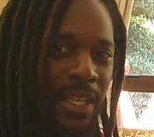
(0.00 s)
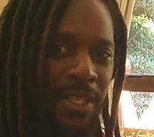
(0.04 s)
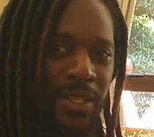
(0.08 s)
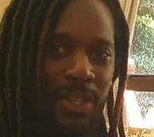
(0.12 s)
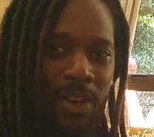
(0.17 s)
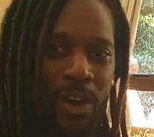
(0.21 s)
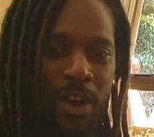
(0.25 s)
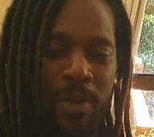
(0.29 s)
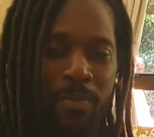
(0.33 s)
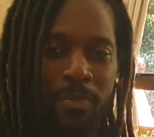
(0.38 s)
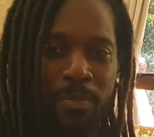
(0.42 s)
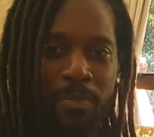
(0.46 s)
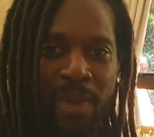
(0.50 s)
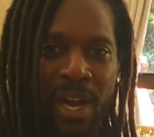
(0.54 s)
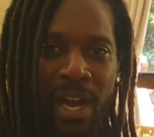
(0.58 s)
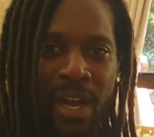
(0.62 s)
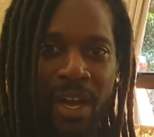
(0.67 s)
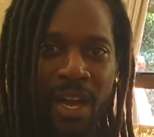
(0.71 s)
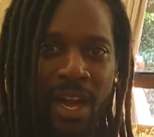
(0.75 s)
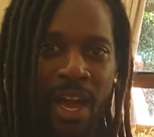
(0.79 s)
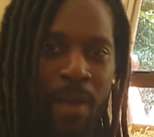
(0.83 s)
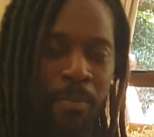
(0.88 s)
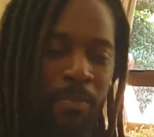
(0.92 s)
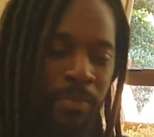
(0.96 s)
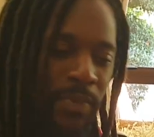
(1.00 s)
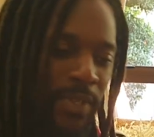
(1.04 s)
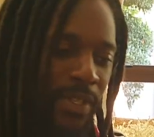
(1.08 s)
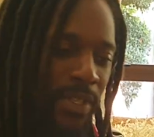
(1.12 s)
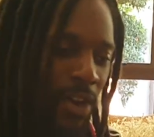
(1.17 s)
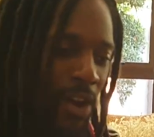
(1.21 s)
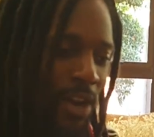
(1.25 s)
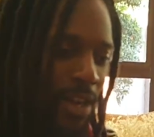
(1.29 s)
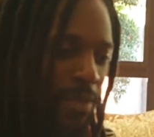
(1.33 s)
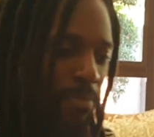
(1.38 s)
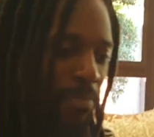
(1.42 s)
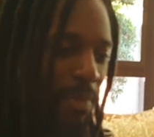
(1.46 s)
I'm
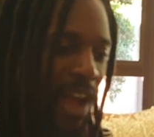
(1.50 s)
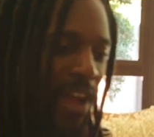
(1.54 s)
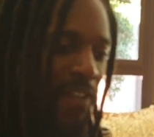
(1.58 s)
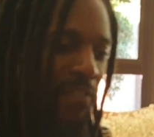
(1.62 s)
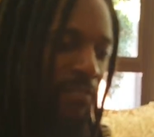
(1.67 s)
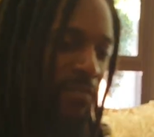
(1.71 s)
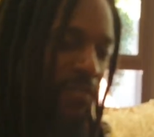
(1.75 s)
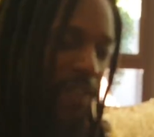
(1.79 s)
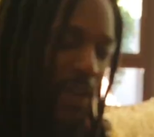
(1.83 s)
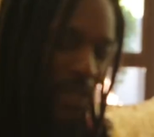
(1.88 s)
starting my